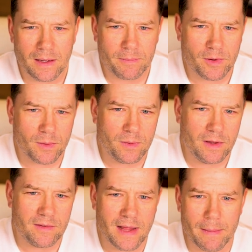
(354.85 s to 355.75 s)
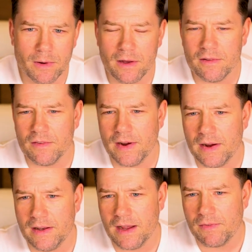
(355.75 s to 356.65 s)
So these neighborhoods are
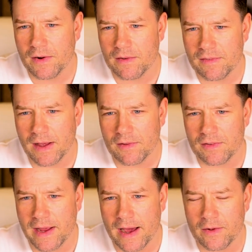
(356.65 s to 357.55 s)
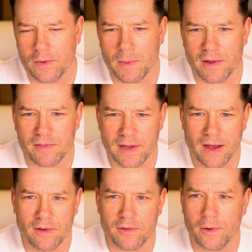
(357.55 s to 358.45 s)
very different. South Seattle and West
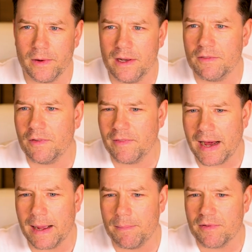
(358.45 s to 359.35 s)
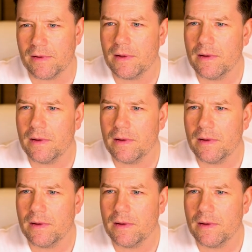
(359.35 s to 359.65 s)
Seattle, totally different vibes.